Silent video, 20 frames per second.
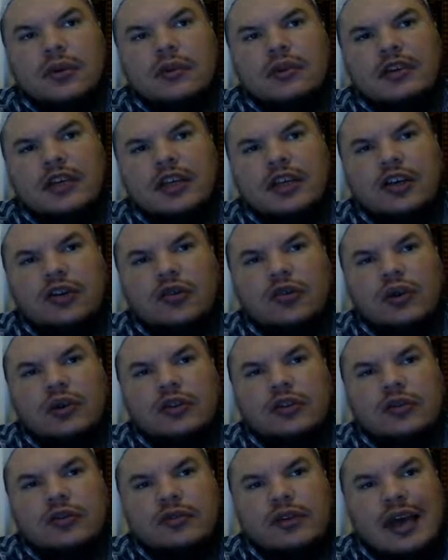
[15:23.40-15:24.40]
deal
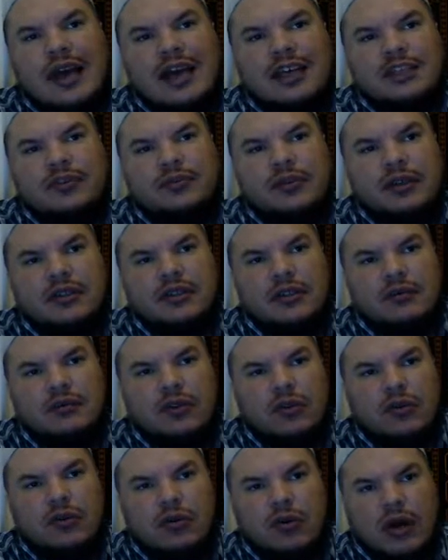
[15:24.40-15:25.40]
with those aspects of
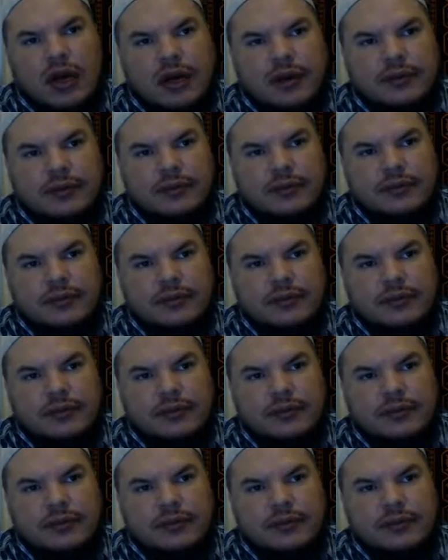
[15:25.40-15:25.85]
the Quran